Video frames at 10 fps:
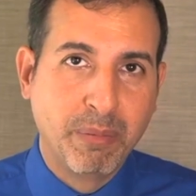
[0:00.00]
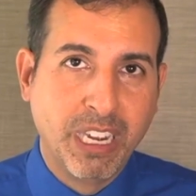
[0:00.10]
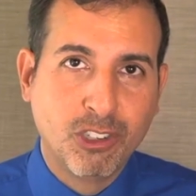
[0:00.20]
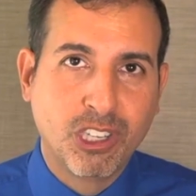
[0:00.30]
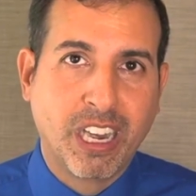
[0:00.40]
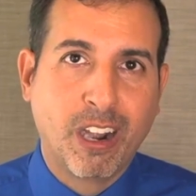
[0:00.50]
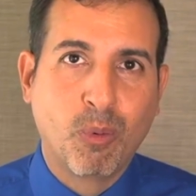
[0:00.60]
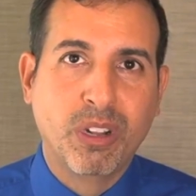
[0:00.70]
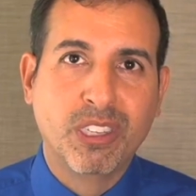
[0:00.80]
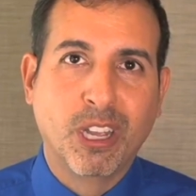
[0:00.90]
be interested to hear
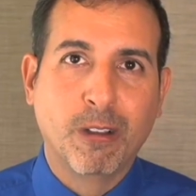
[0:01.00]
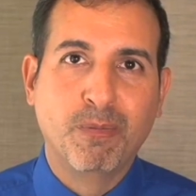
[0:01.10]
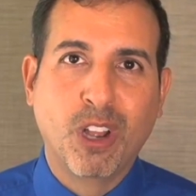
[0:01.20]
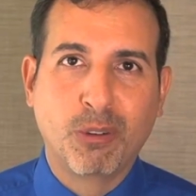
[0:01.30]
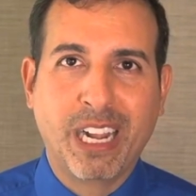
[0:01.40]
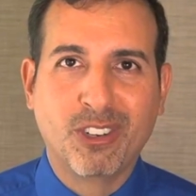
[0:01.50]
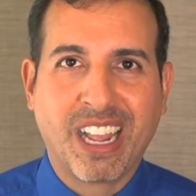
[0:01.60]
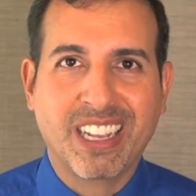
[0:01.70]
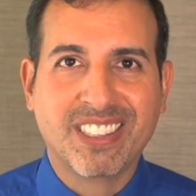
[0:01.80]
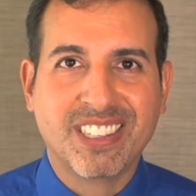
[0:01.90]
what uh, Doctor Patrick
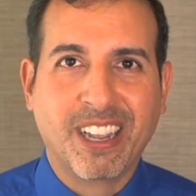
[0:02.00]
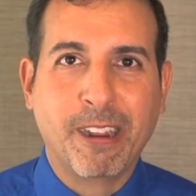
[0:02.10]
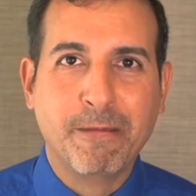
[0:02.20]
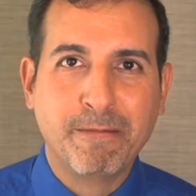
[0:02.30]
has to say.